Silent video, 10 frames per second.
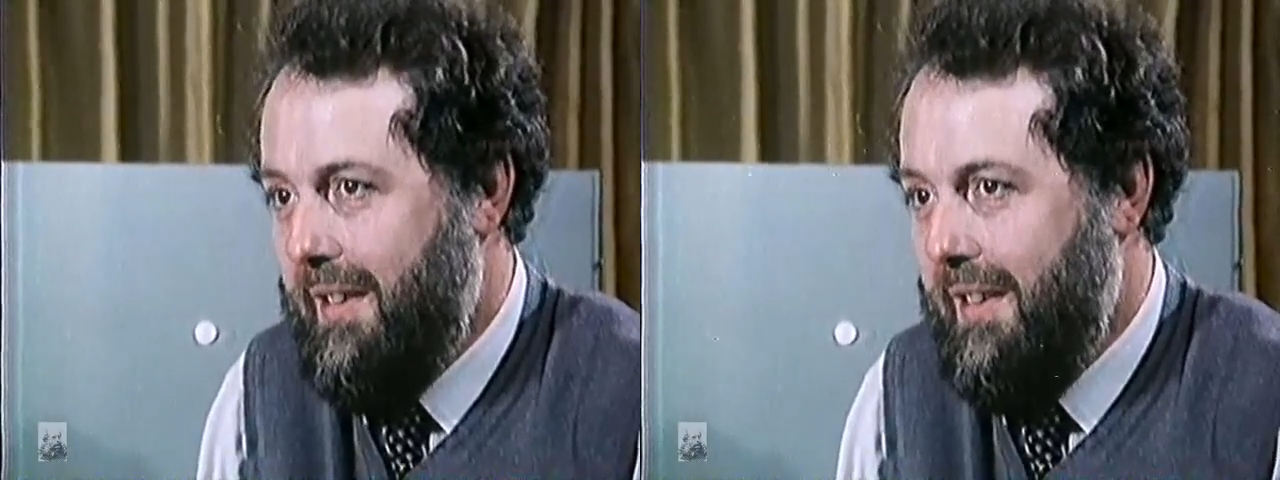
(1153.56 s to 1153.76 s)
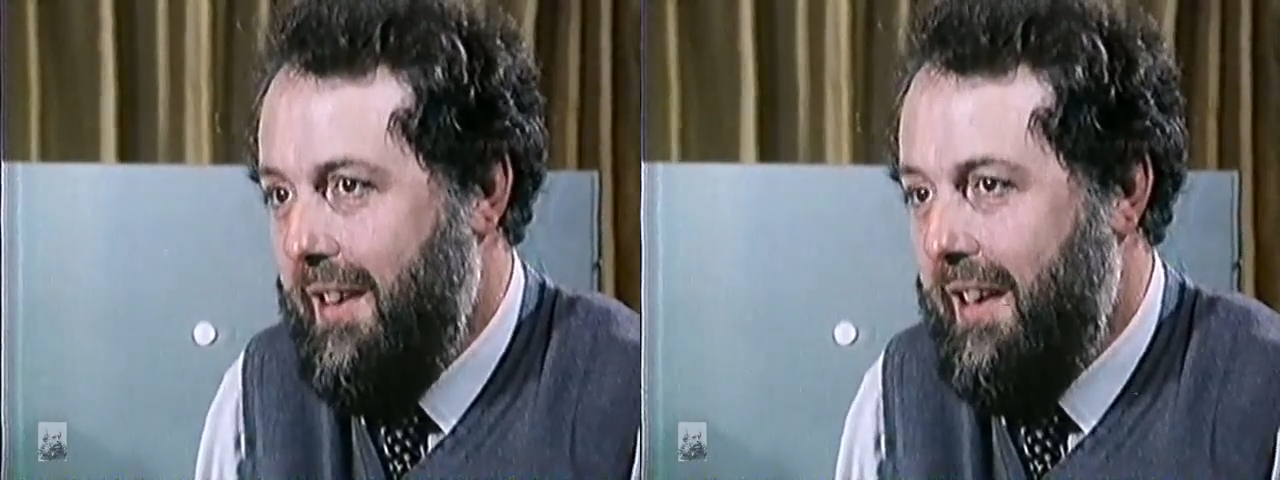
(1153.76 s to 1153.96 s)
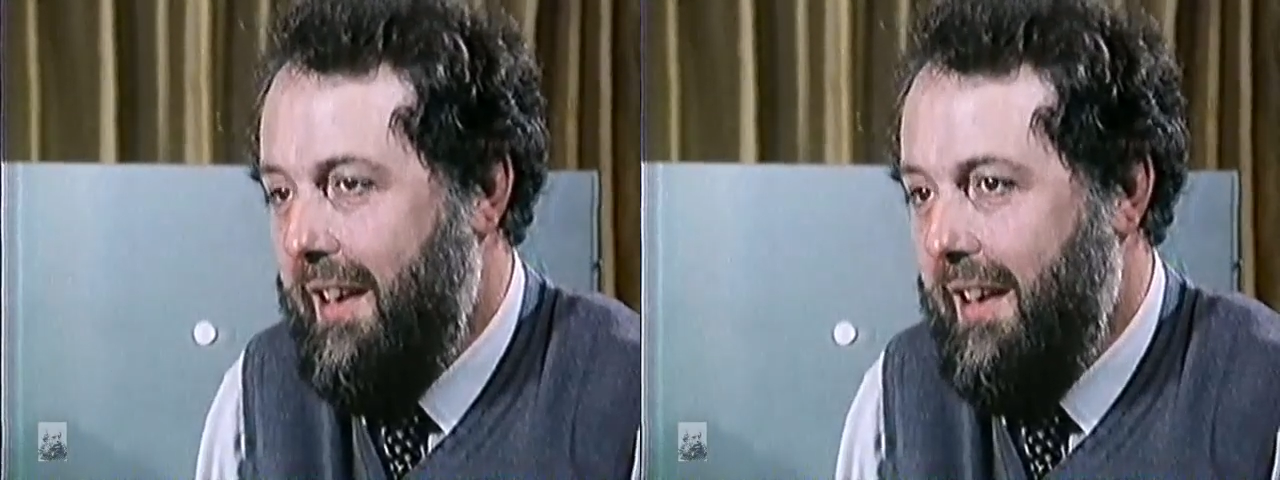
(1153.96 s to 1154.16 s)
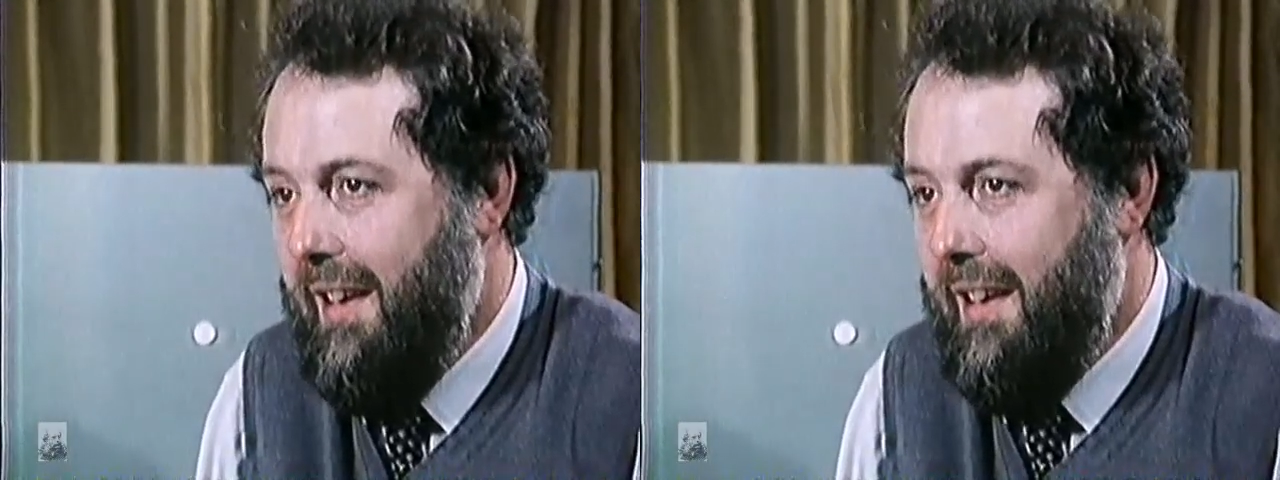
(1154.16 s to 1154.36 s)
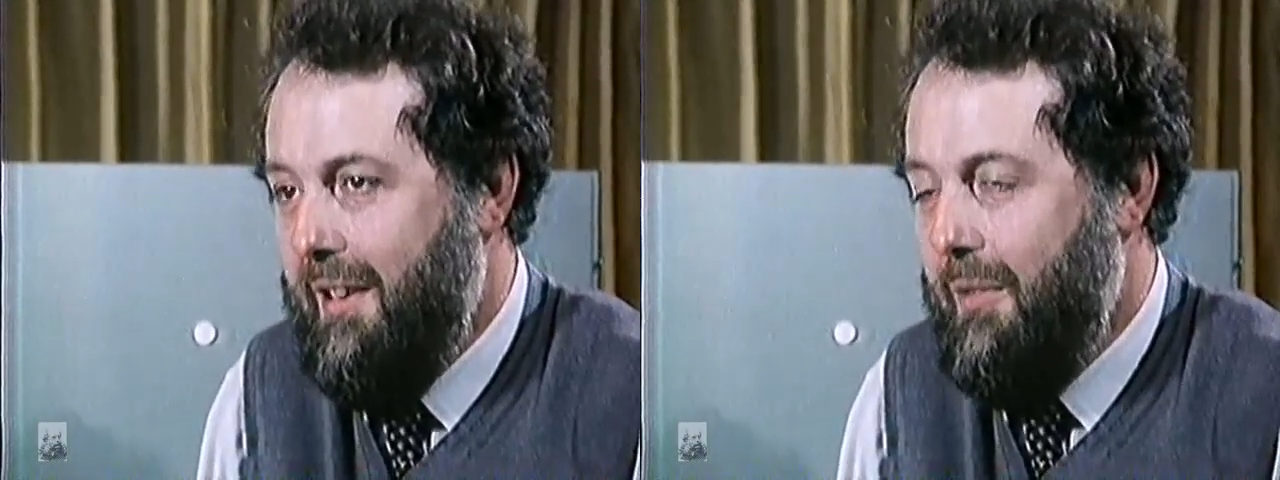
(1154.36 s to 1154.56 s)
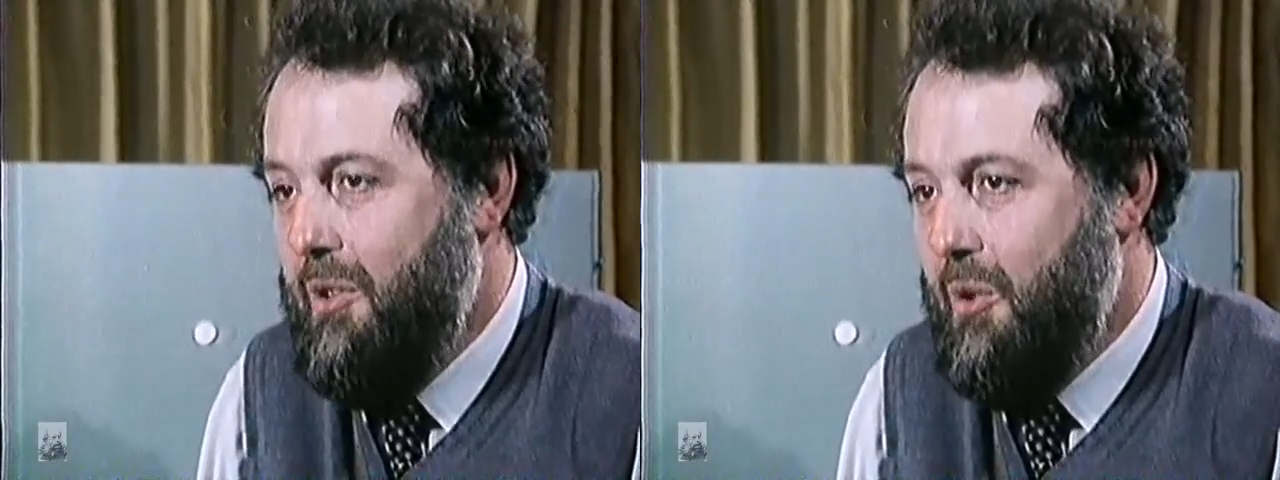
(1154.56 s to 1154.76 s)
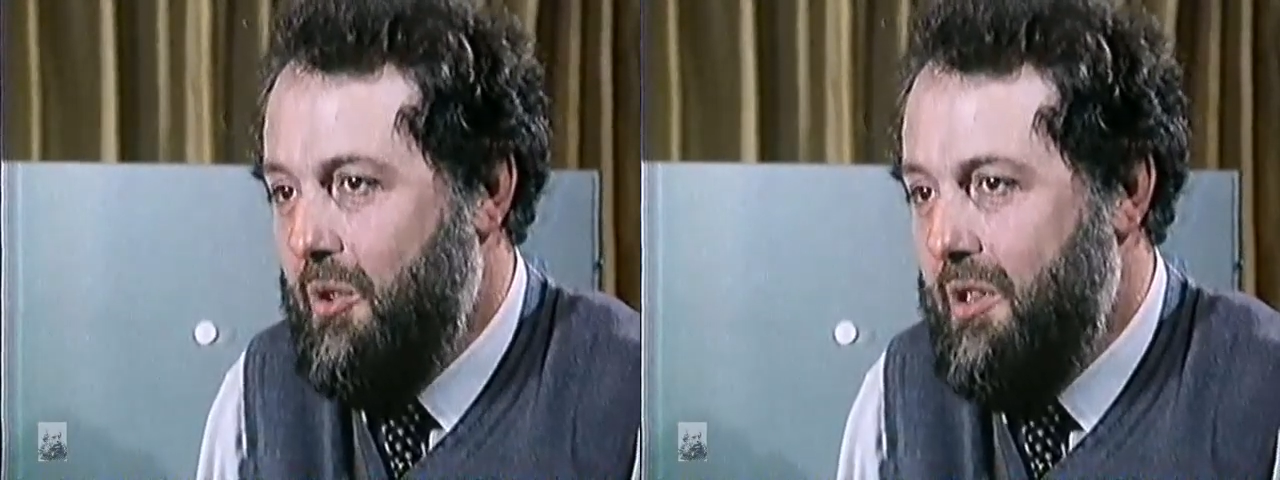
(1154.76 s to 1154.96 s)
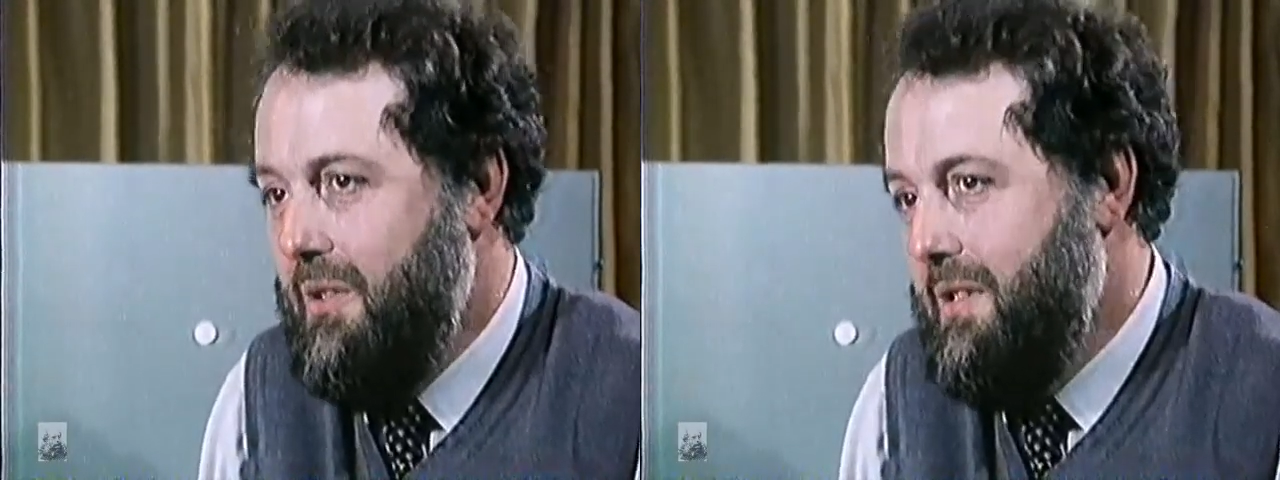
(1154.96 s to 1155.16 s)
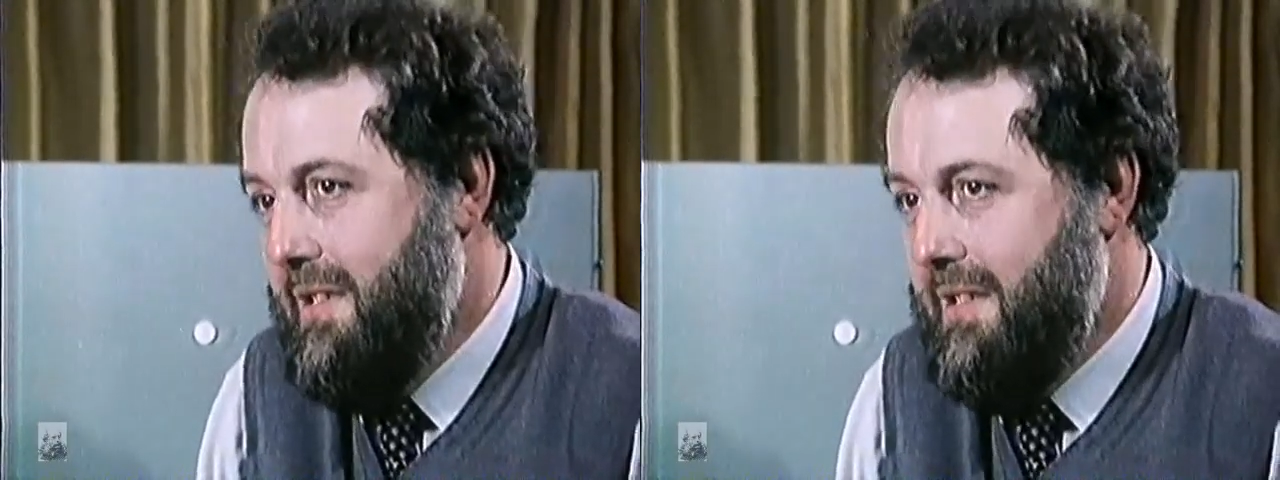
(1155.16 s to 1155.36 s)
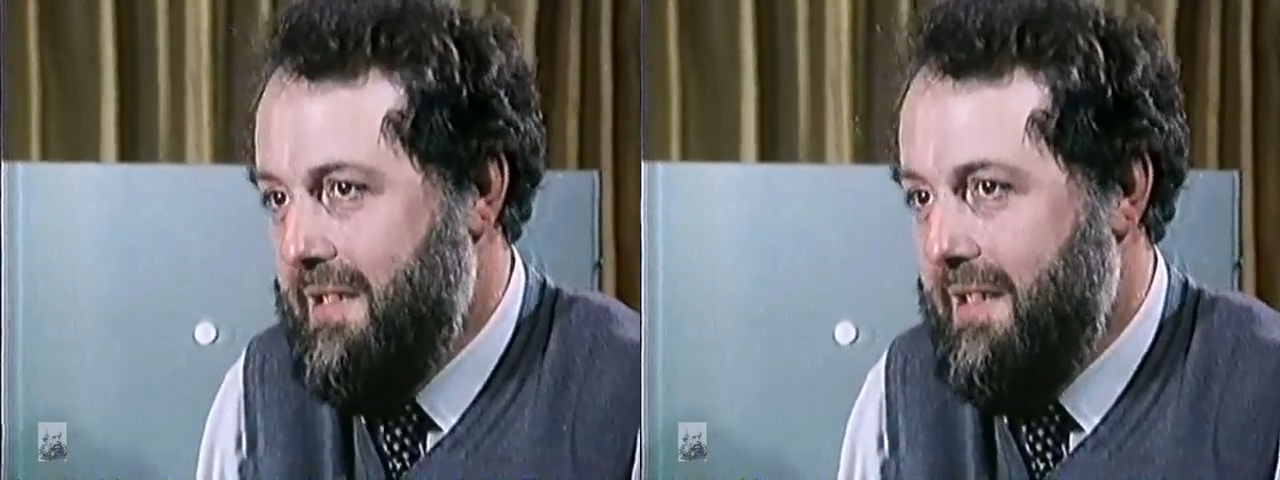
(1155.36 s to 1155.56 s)
the individual
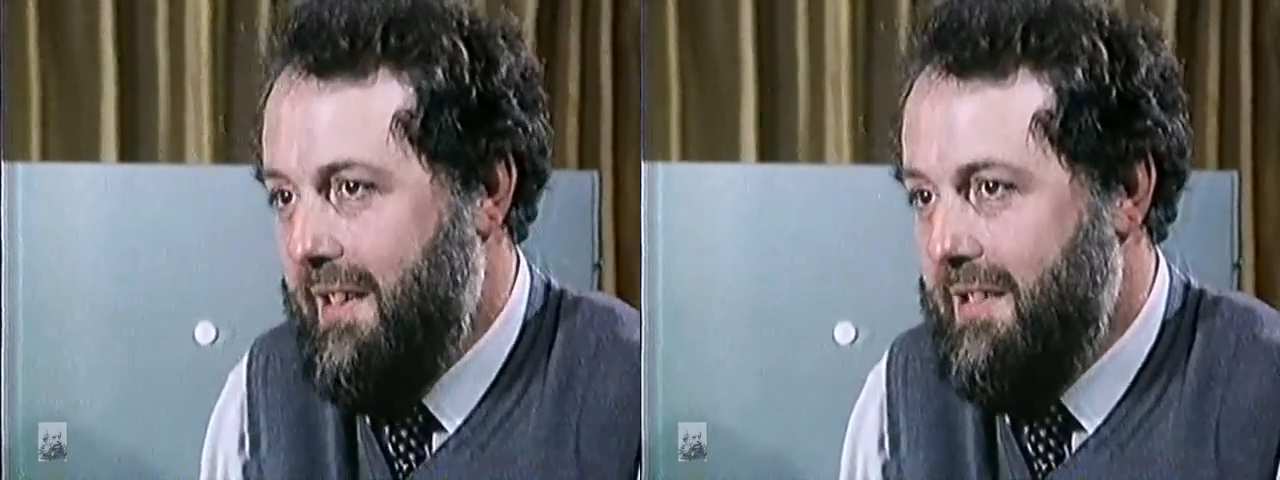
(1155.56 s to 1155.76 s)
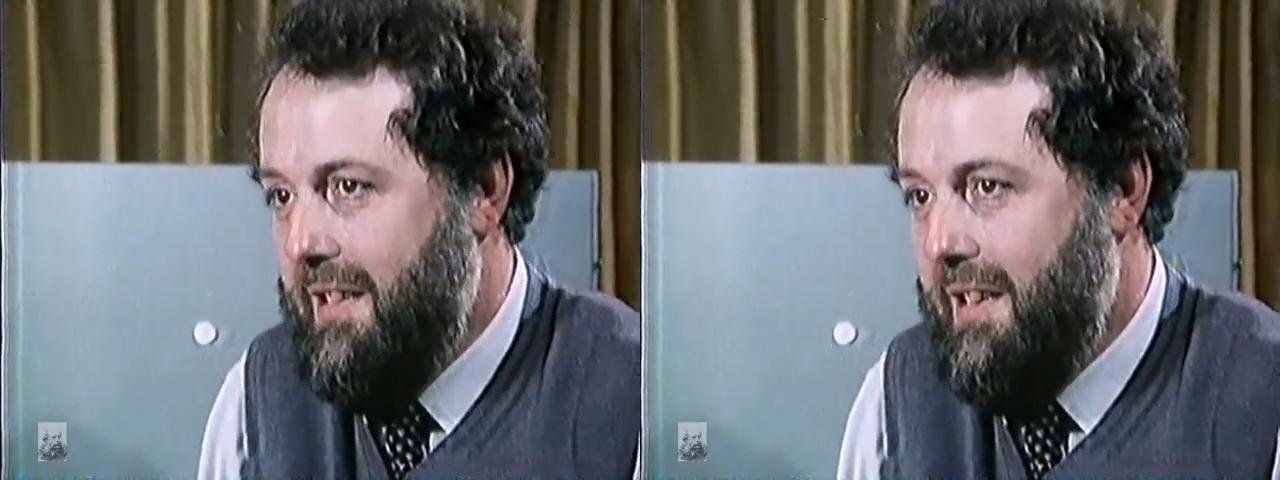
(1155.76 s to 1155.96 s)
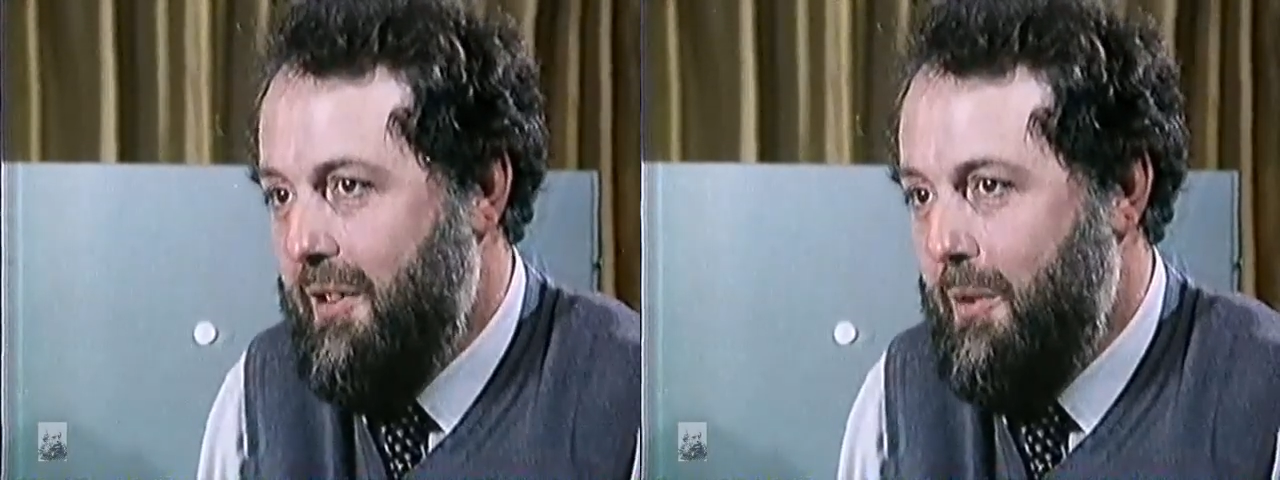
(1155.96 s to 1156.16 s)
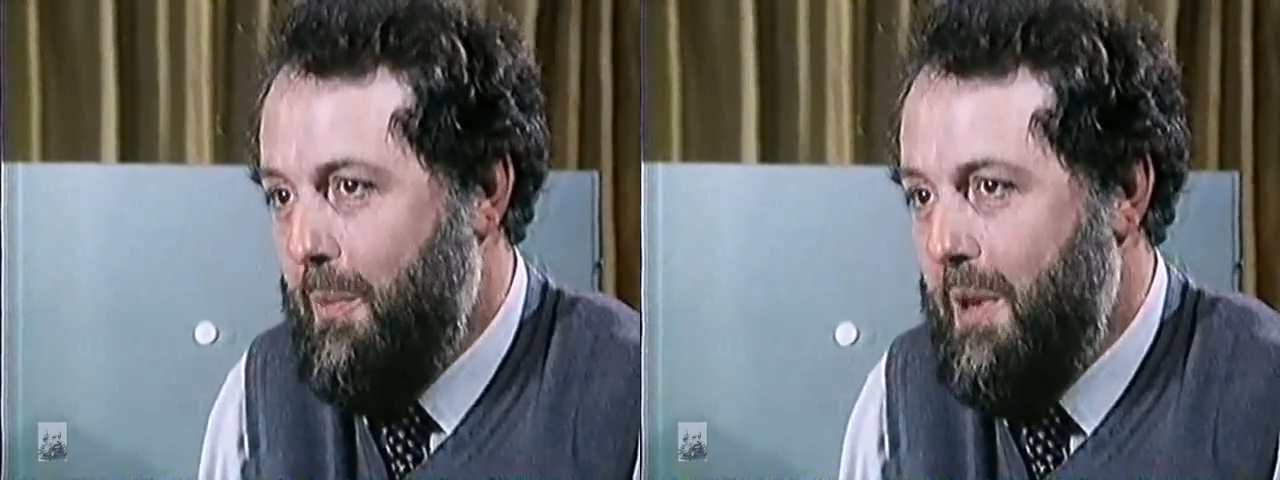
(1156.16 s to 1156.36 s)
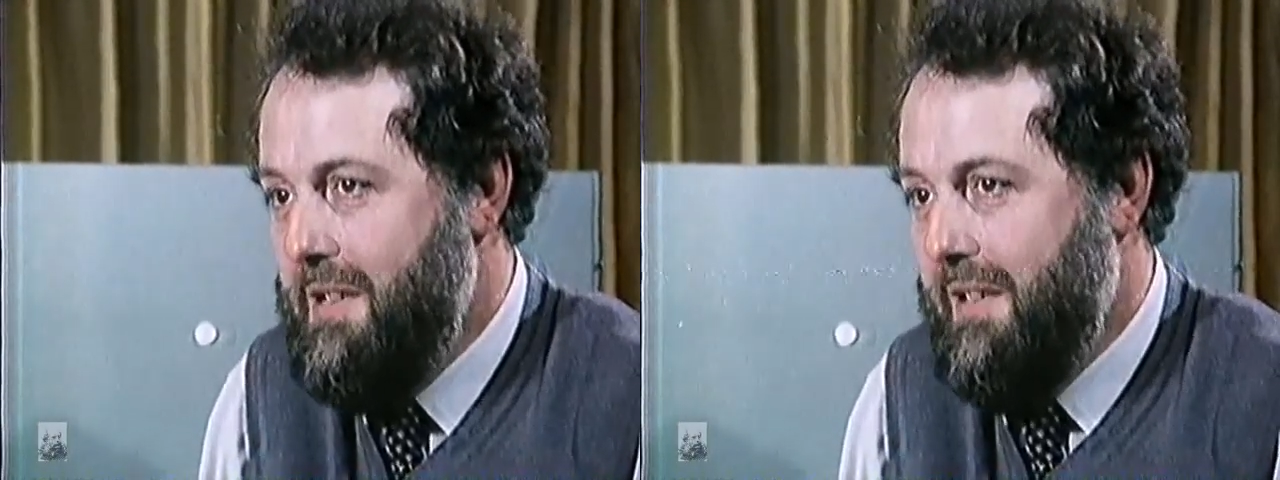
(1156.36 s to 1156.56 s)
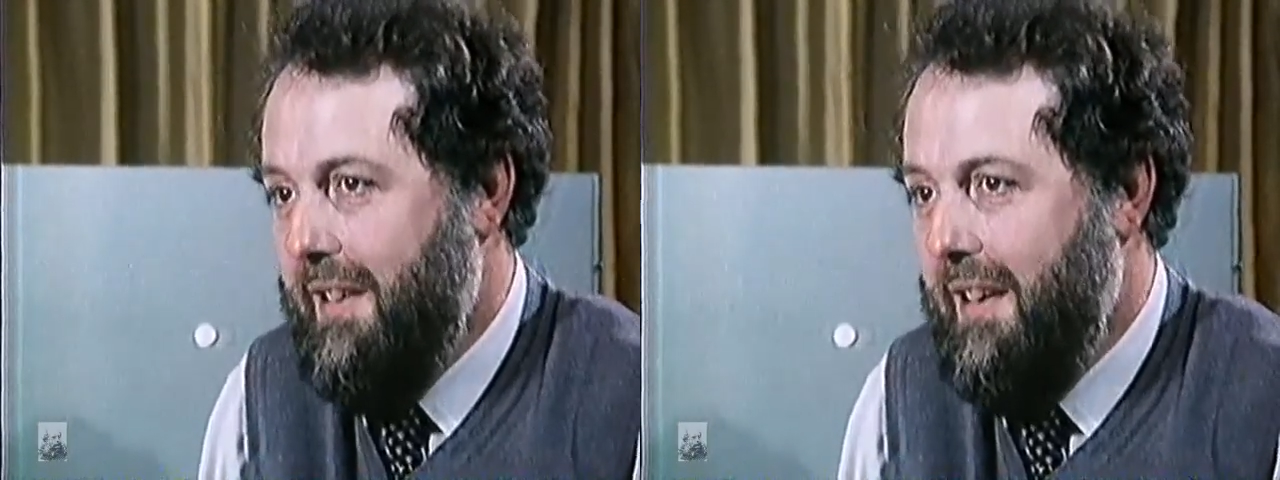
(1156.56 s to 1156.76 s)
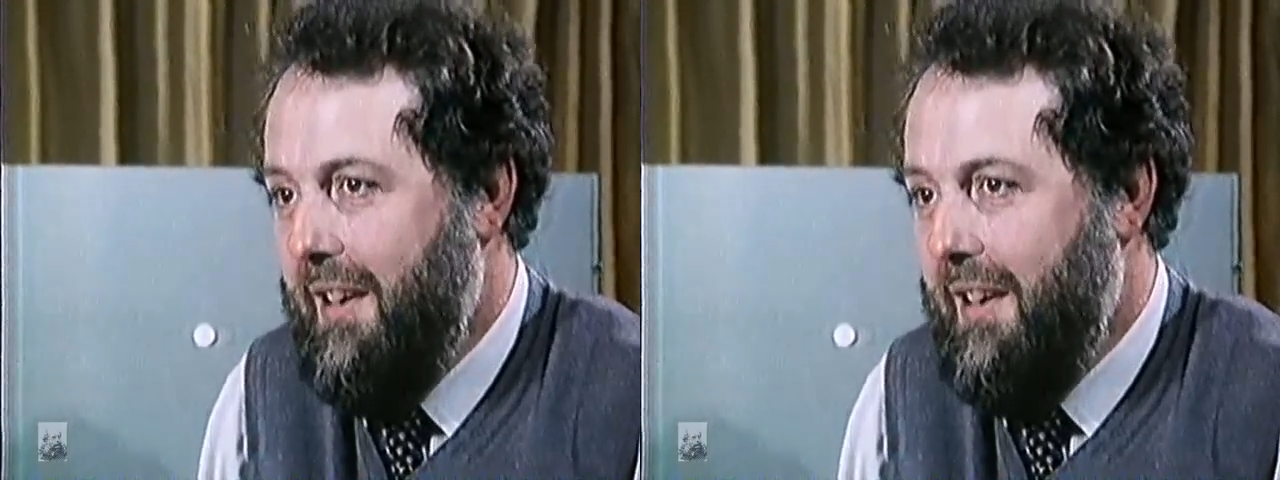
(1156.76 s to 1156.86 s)
chooses to see is another matter.